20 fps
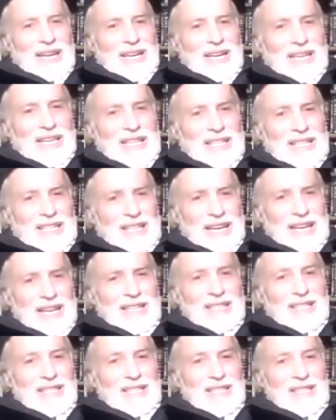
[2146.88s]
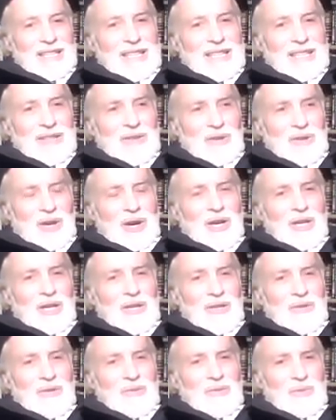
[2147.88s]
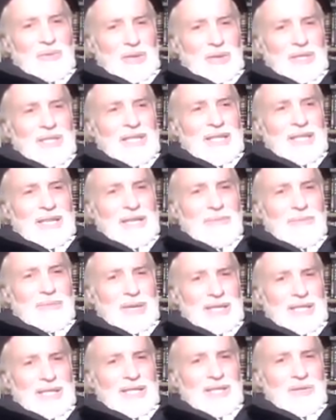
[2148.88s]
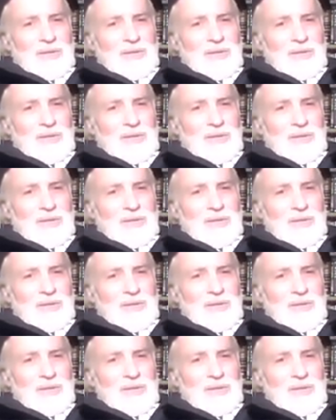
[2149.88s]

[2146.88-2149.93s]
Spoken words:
That rock was a message